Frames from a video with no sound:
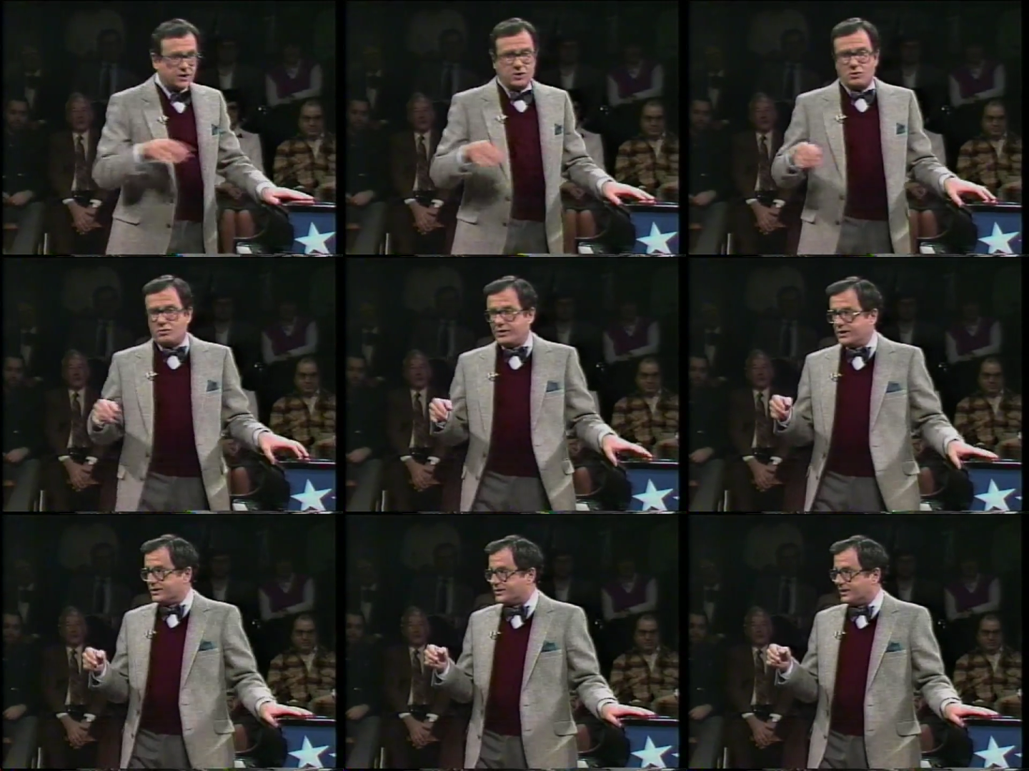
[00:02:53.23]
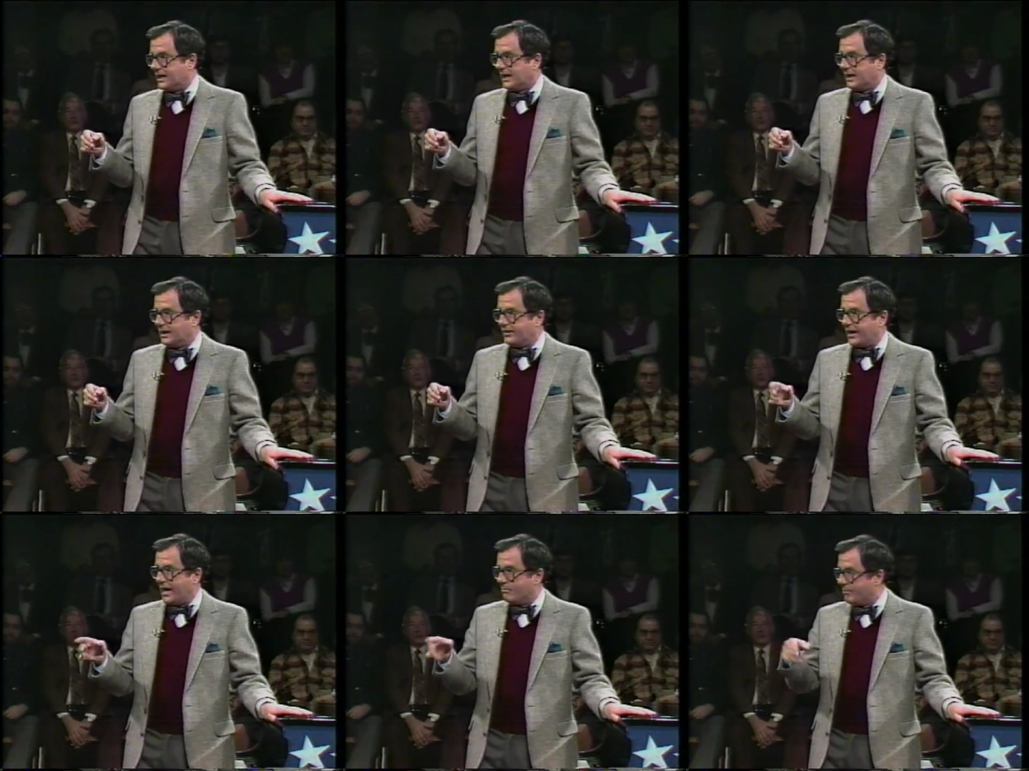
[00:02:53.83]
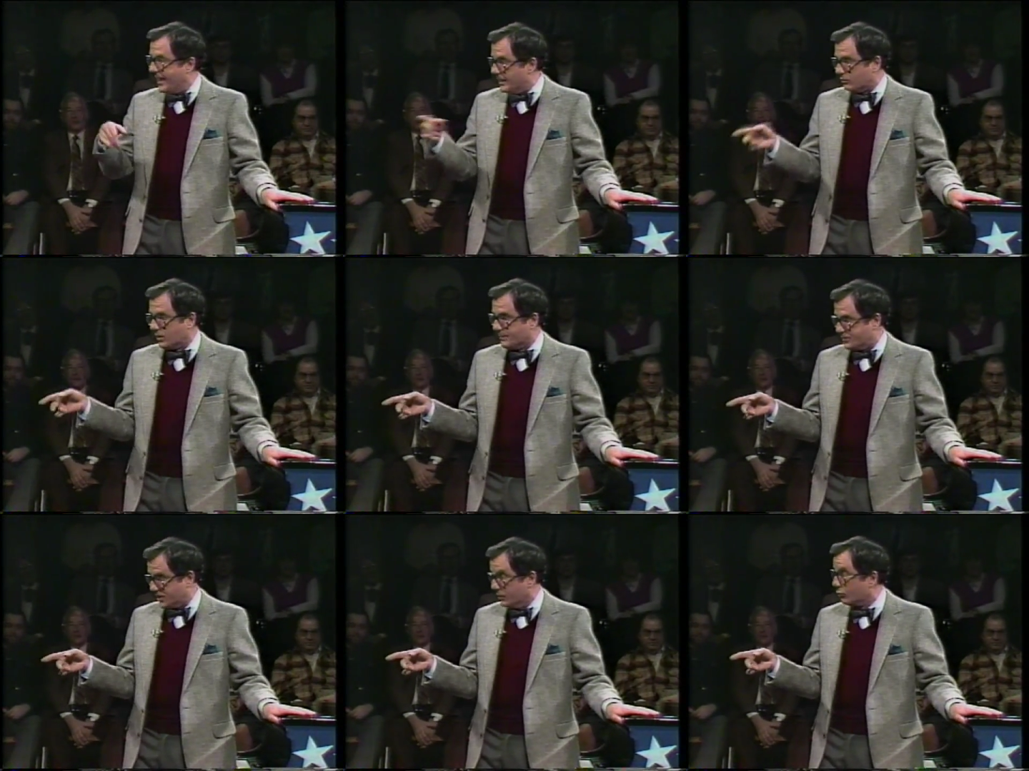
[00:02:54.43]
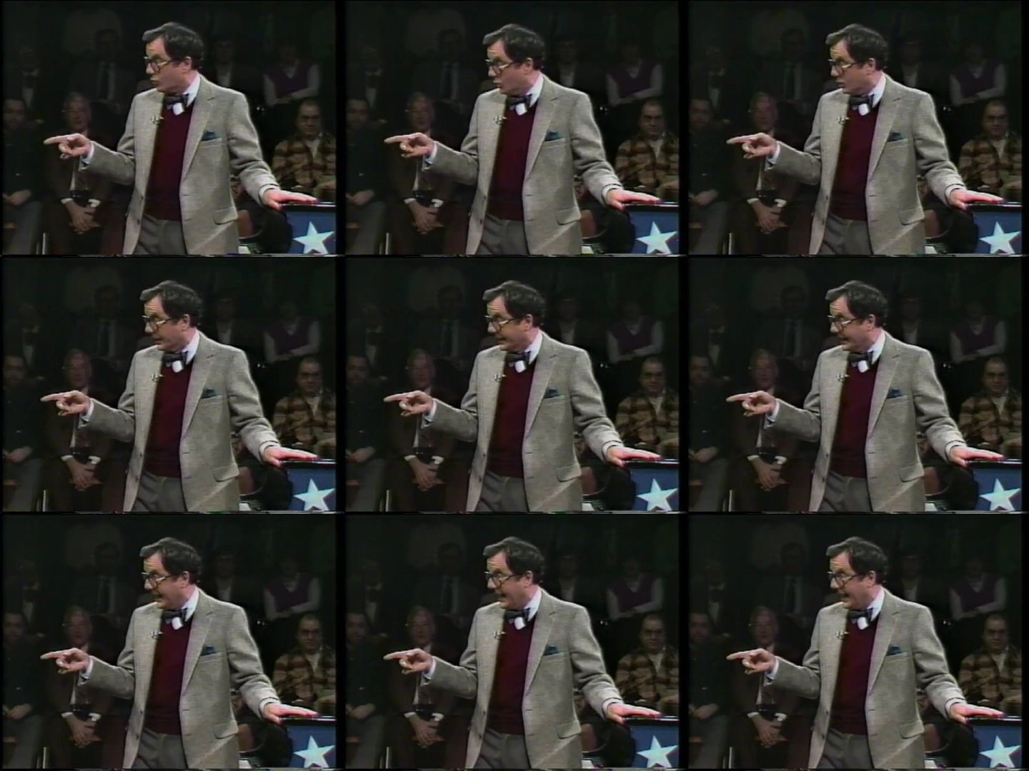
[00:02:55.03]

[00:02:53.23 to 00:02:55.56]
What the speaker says: unions on that bankruptcy ruling,